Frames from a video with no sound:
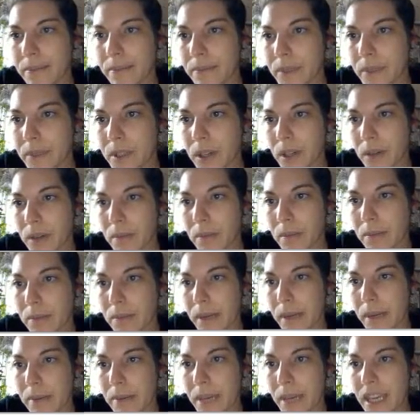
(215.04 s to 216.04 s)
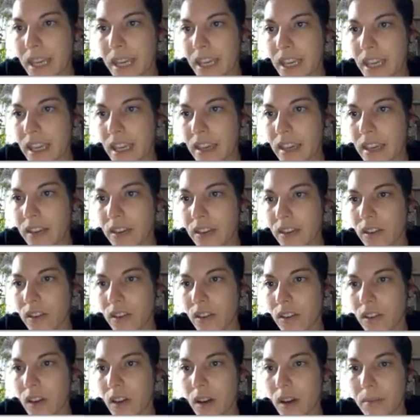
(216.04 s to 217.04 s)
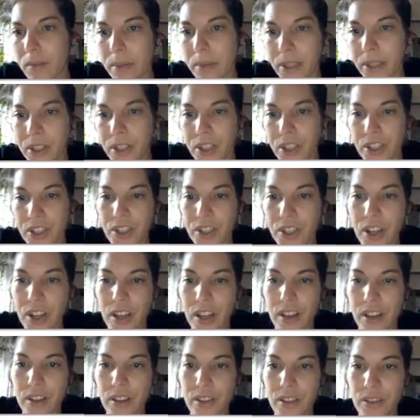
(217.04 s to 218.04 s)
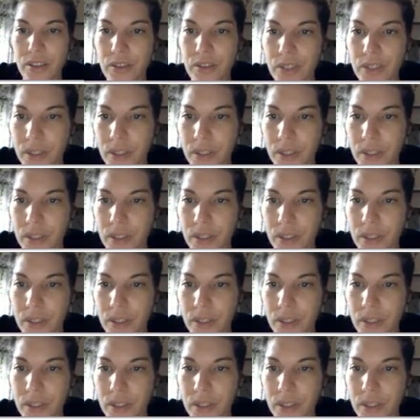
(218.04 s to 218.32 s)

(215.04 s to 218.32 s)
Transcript: start by making a bunch of